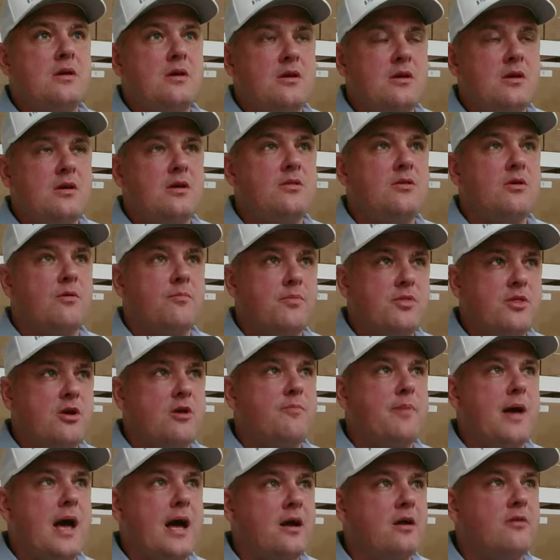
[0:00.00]
they're
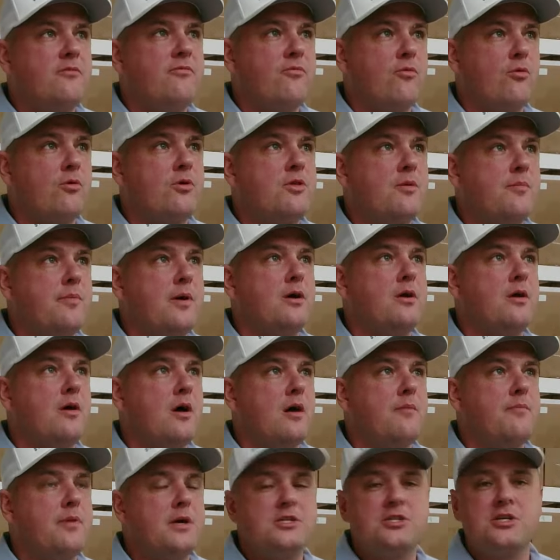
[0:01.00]
back and forth about
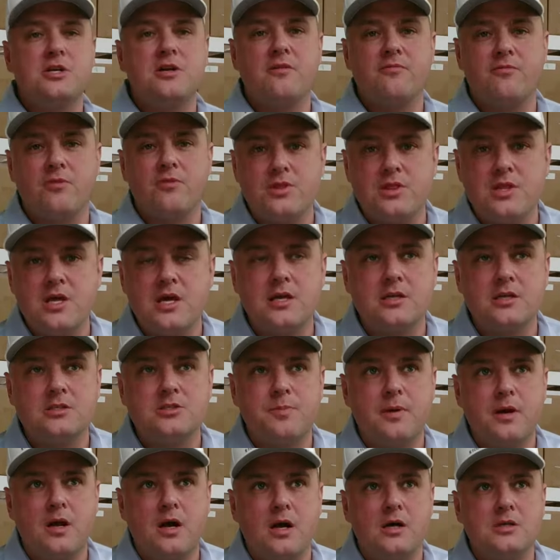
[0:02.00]
a bunch of different things.
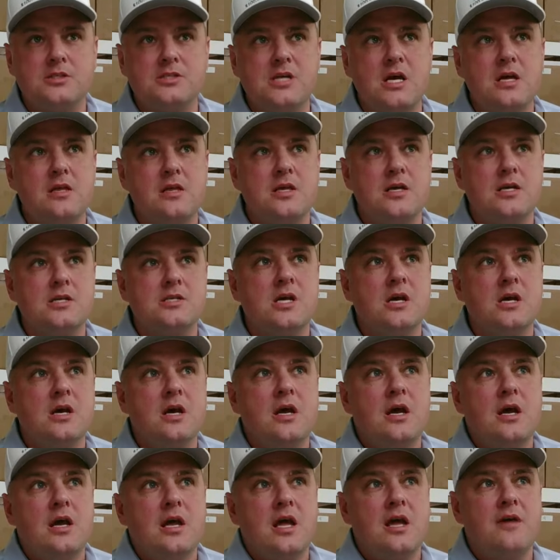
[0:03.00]
But I'll say this:
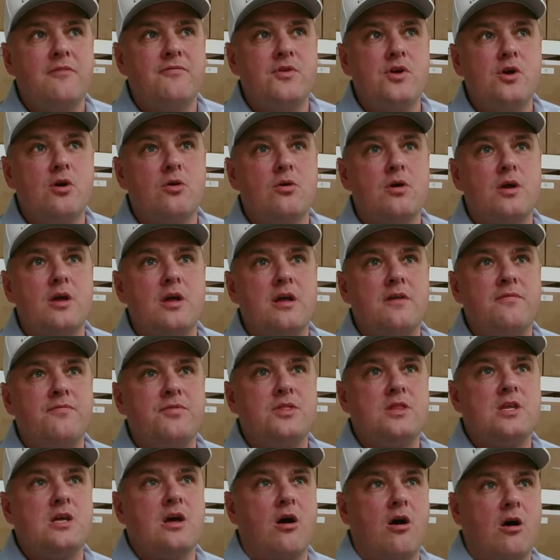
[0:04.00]
if
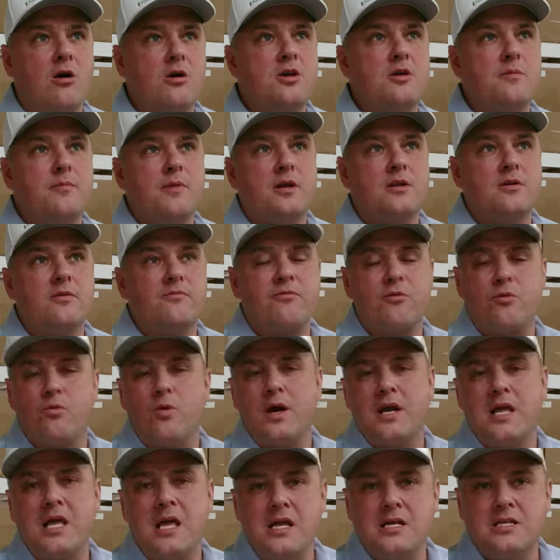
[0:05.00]
the argument for
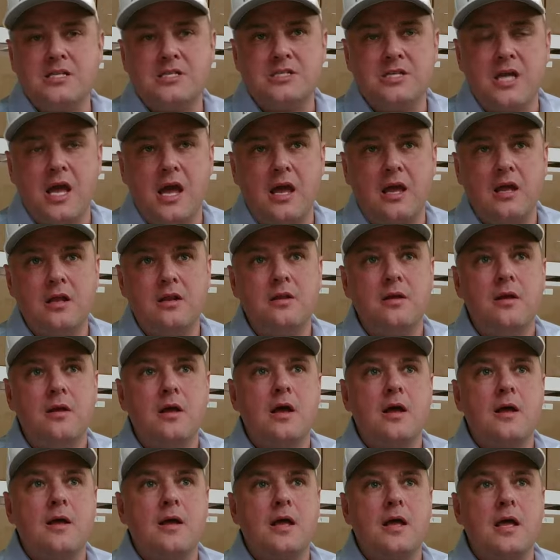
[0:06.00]
what he's saying
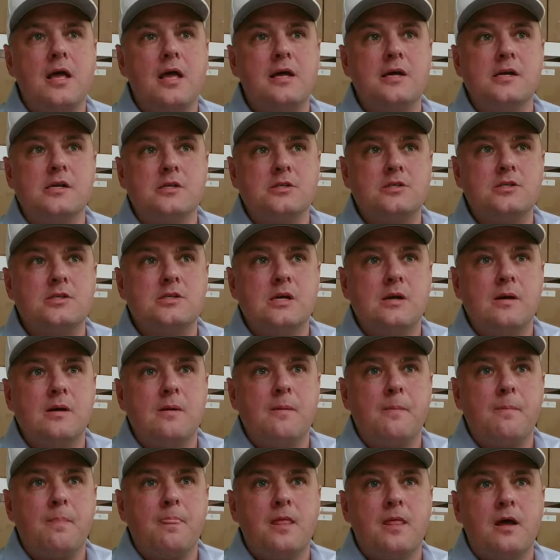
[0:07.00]
is
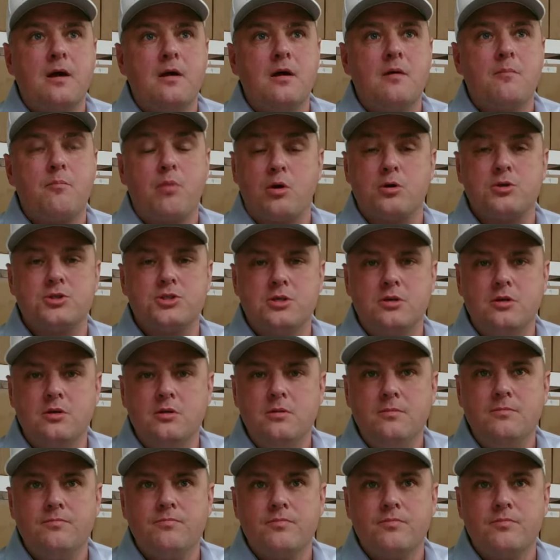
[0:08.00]
personal,